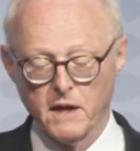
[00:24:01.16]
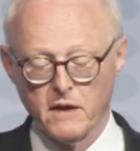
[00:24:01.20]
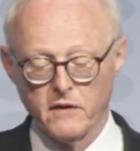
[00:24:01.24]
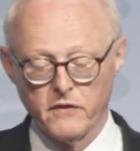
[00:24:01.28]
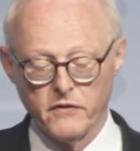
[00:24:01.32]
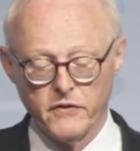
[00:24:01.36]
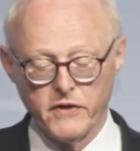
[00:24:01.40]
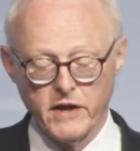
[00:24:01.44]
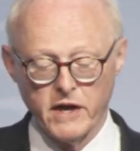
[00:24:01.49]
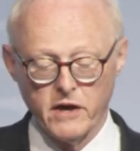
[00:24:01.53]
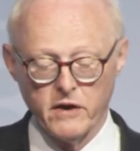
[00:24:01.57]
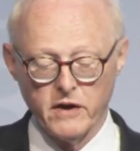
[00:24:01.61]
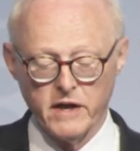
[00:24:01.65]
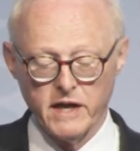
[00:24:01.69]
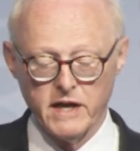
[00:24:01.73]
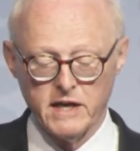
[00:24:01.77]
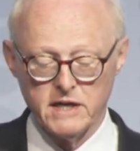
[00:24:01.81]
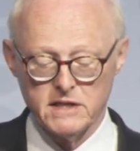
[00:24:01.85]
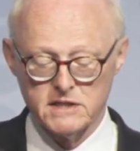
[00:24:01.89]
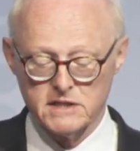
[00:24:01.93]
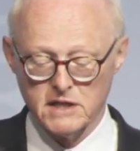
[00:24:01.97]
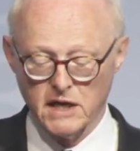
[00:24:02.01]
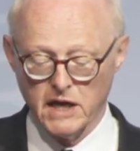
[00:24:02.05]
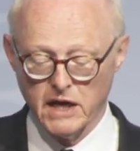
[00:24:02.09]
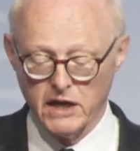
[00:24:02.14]
There
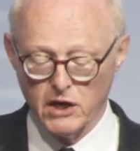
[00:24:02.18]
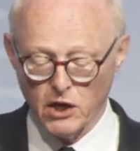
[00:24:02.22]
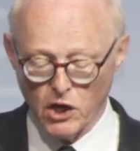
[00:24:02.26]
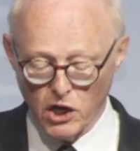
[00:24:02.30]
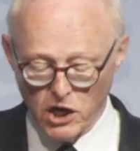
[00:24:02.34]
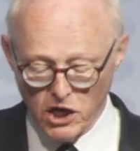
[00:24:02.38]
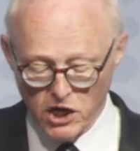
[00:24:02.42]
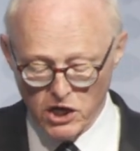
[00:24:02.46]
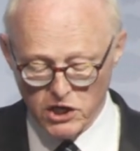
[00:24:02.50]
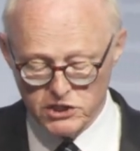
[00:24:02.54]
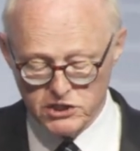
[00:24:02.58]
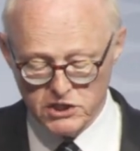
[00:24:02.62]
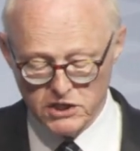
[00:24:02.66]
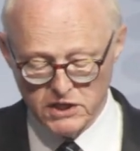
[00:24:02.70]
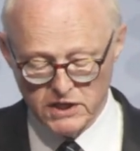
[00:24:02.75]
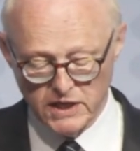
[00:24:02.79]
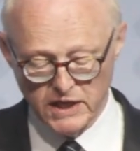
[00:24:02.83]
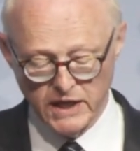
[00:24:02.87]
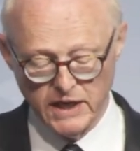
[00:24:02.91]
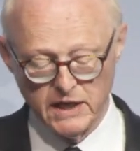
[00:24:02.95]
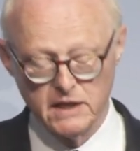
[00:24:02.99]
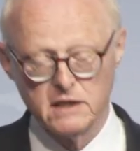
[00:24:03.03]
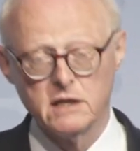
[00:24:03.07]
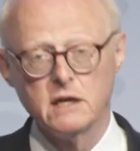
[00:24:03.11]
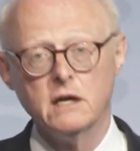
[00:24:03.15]
is an urgent
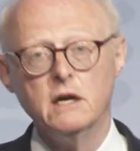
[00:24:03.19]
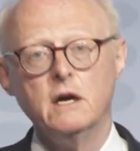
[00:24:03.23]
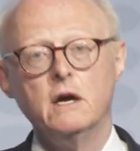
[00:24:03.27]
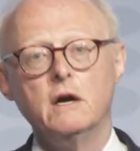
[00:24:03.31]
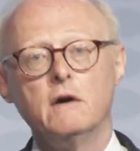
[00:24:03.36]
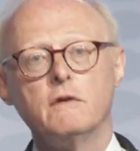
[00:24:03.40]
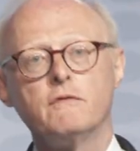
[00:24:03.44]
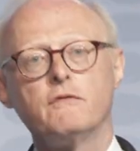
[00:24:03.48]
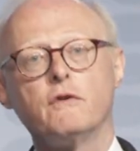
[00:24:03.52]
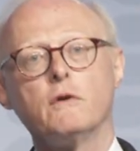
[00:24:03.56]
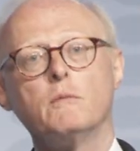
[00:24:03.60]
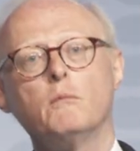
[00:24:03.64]
need for